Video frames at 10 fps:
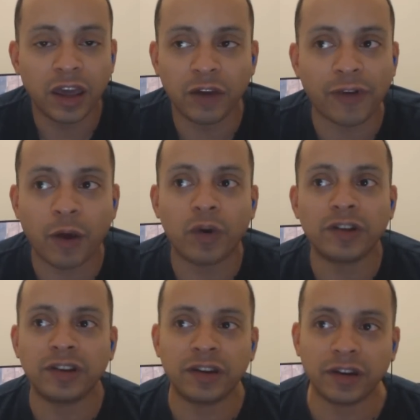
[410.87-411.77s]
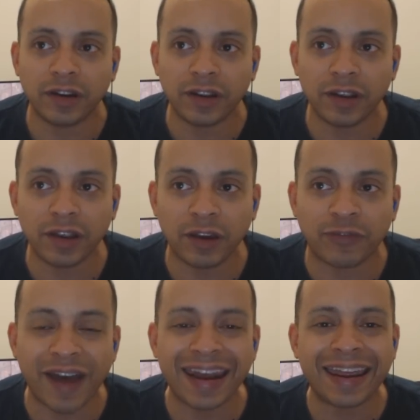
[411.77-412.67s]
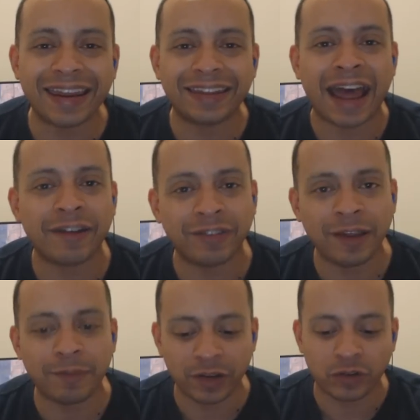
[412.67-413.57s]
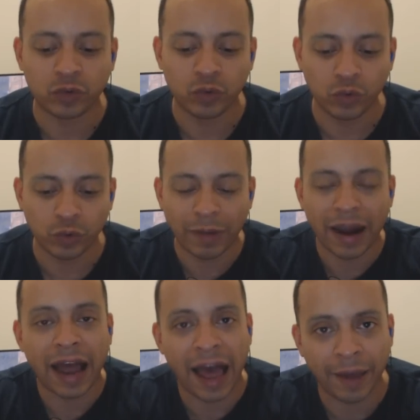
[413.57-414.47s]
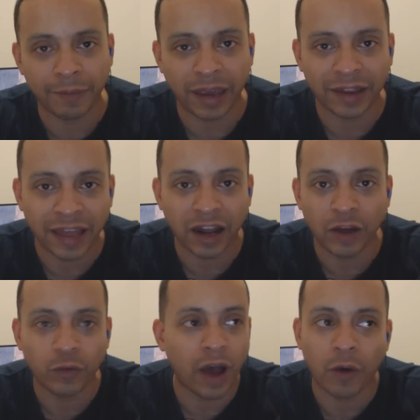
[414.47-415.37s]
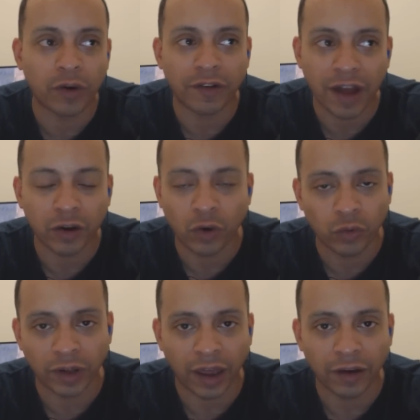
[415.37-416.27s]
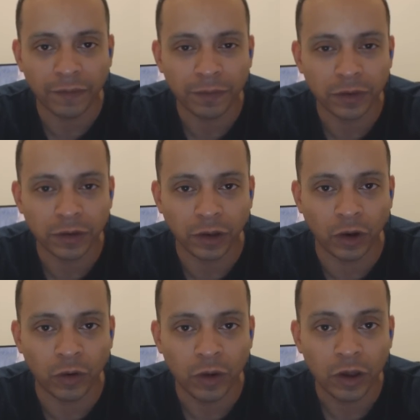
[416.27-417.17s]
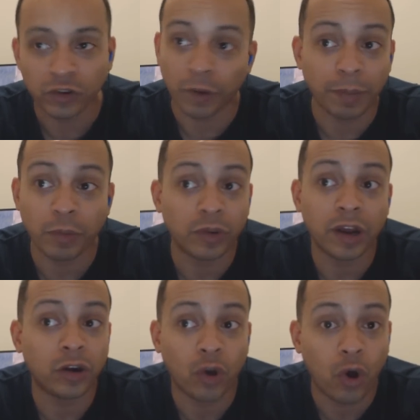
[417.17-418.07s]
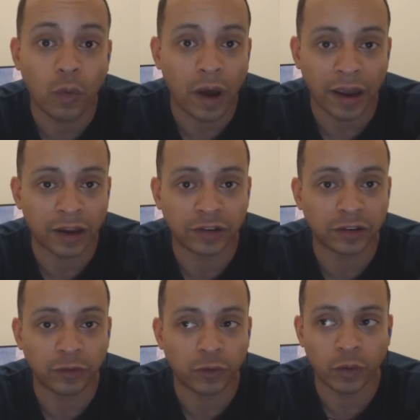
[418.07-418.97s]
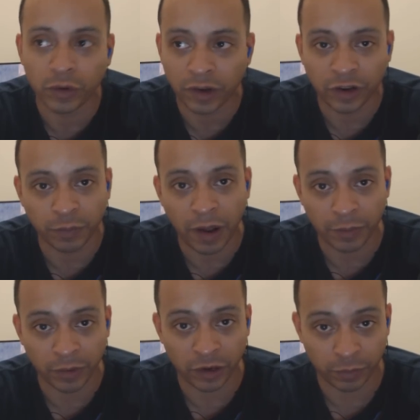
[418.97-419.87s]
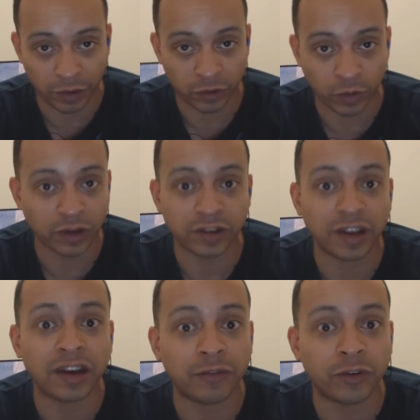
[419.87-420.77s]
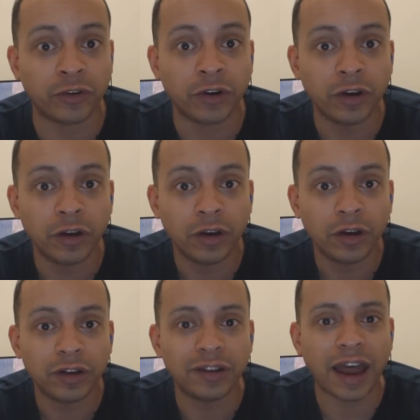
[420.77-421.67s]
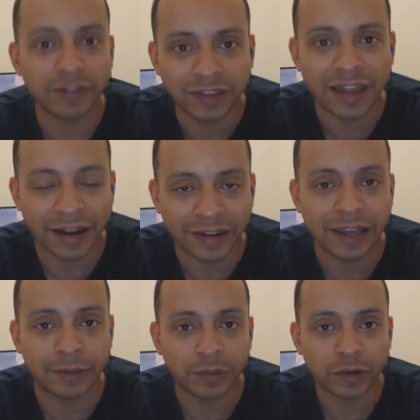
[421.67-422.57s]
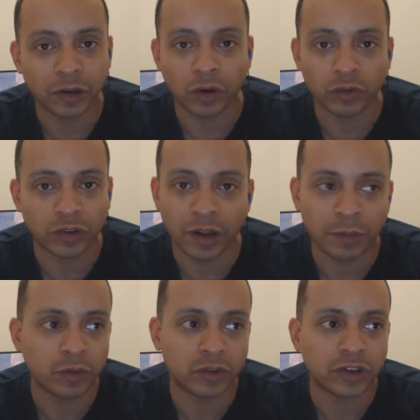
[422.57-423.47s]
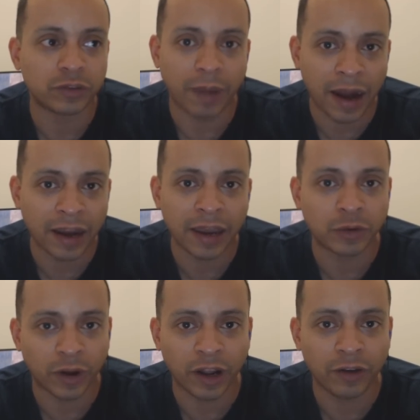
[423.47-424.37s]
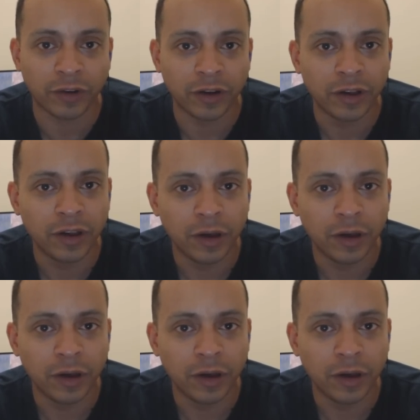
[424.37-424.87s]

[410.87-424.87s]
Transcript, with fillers: If I wasn't, if I didn't dive deep into my hobby at that level, I would have not known that. You know, some people didn't know why N64 wasn't as popular as PS1 because they never dived that deep. You know, to them it was just buy games, whatever.